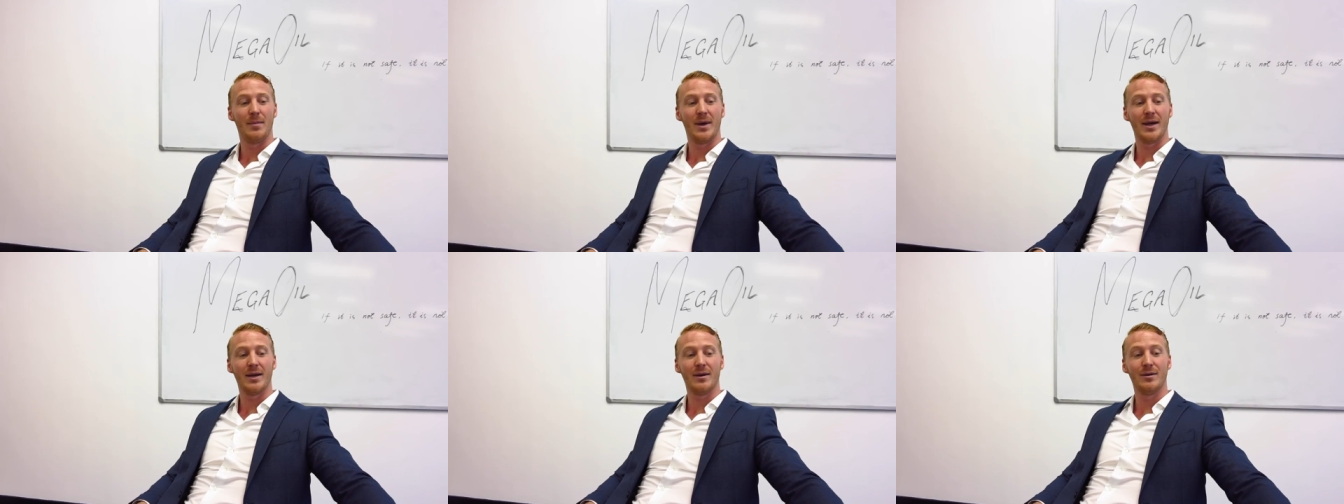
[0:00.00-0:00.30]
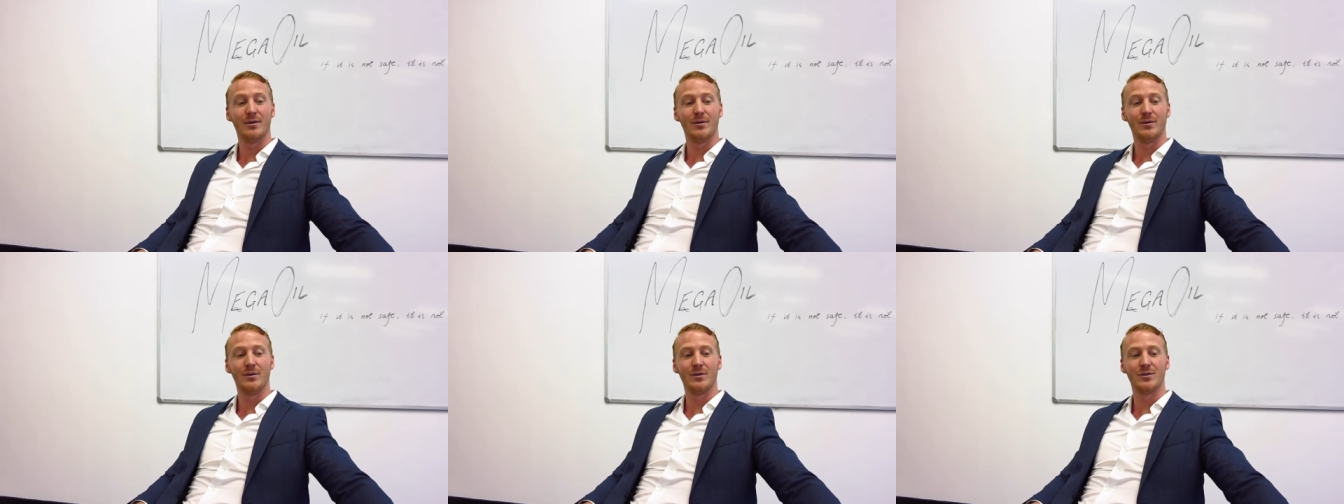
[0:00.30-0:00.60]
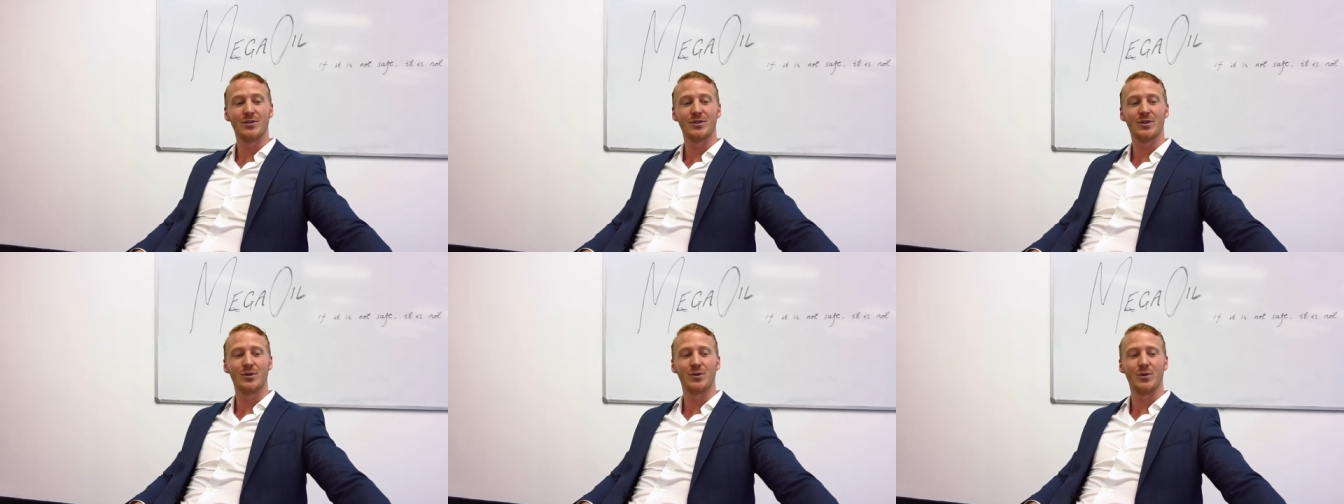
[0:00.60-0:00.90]
Mega
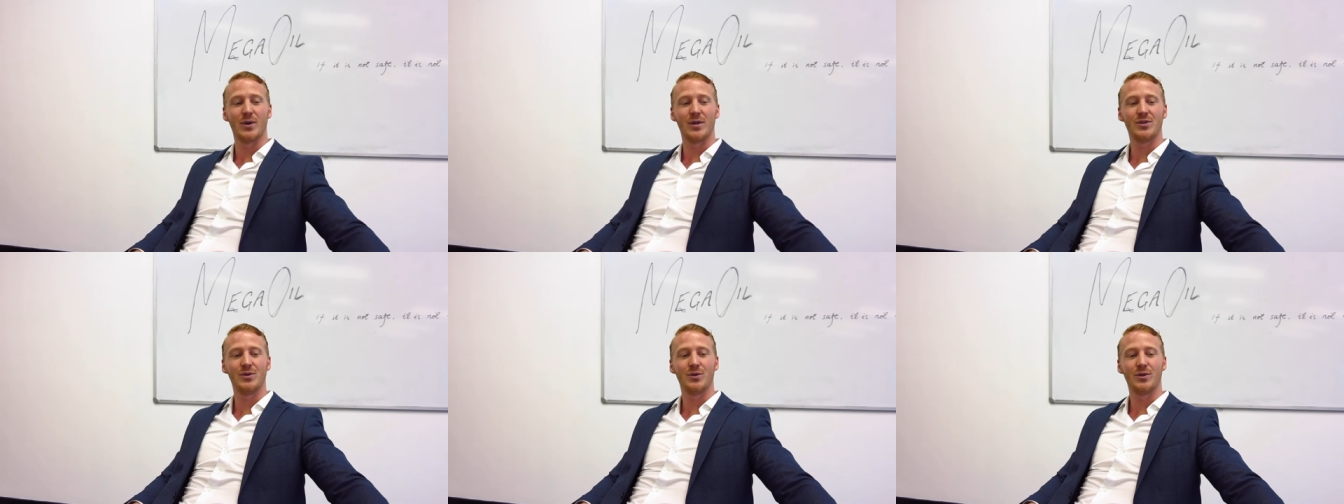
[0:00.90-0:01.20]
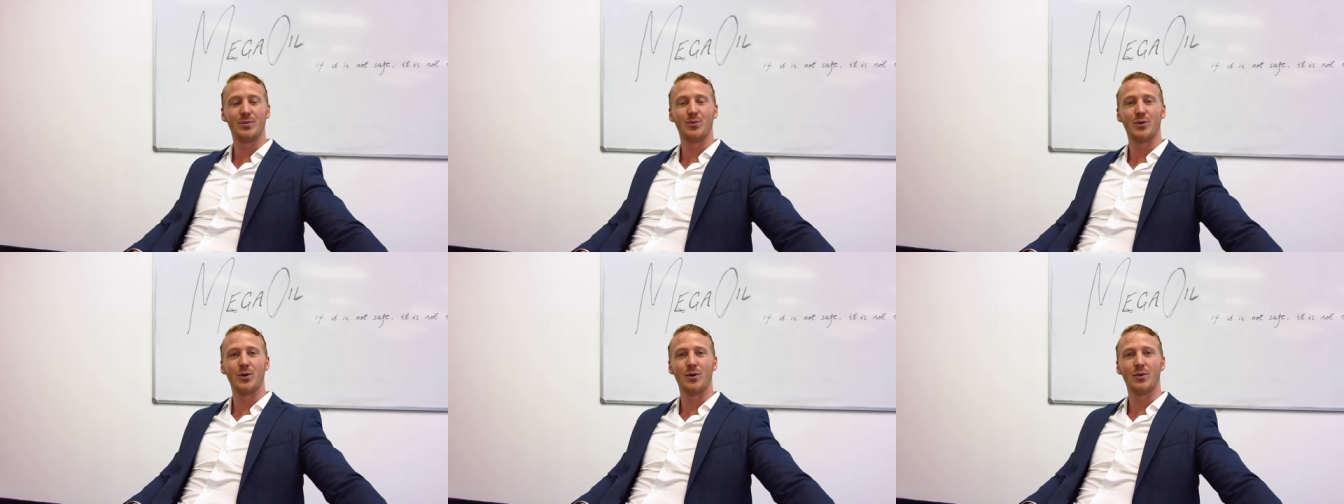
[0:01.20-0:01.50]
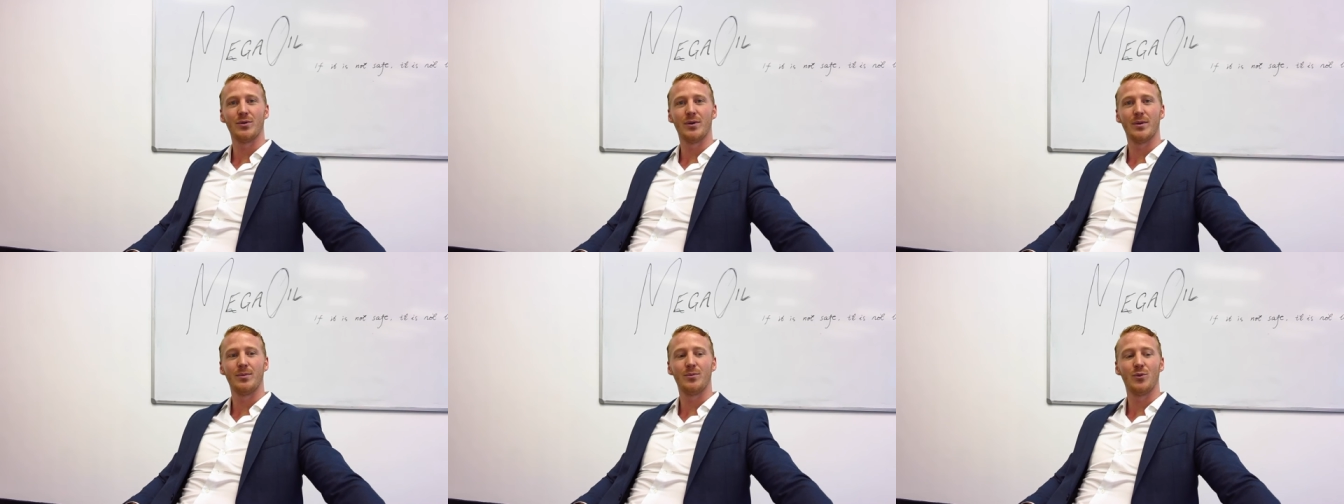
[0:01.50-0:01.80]
Oil's graduate
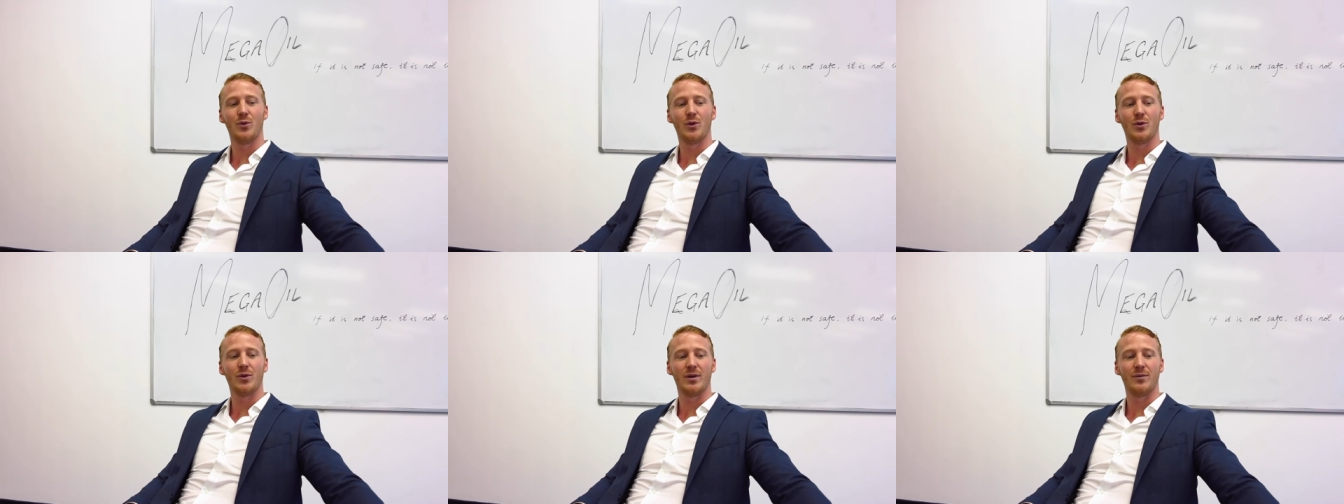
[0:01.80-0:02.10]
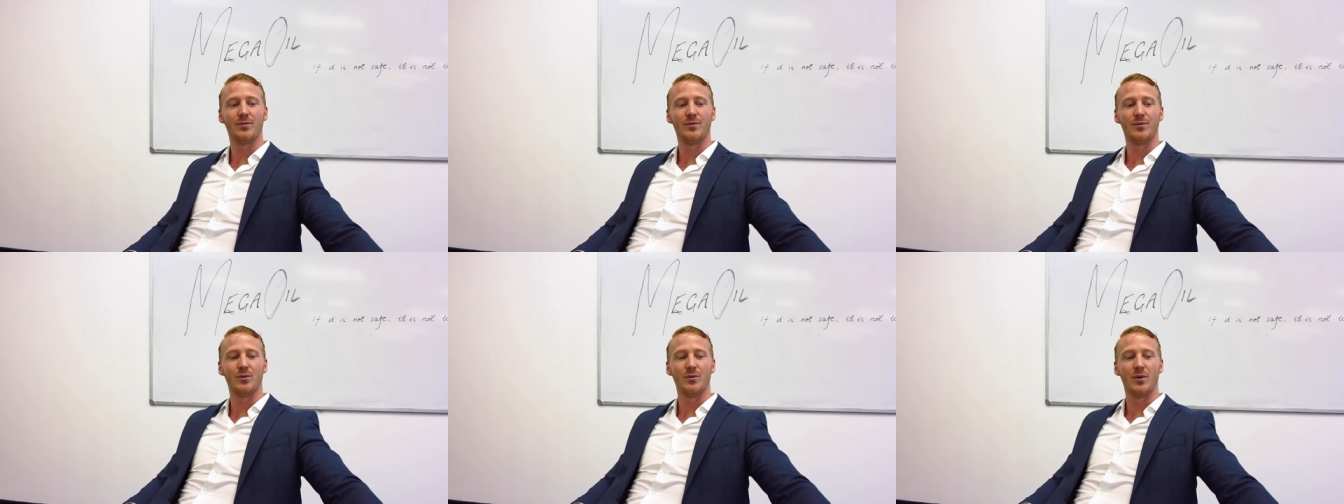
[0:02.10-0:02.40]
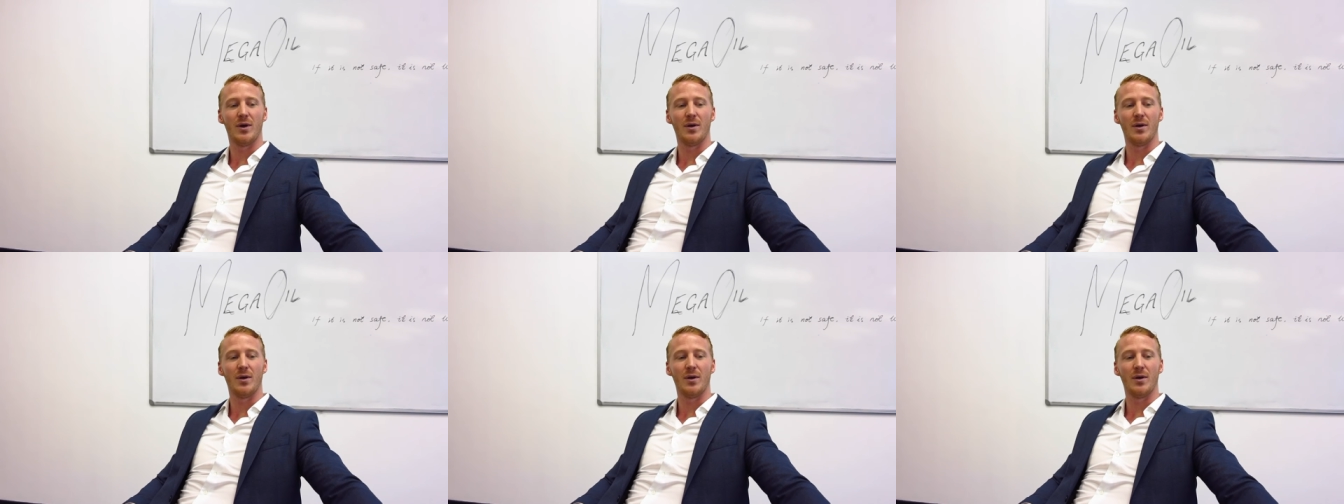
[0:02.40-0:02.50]
program will give you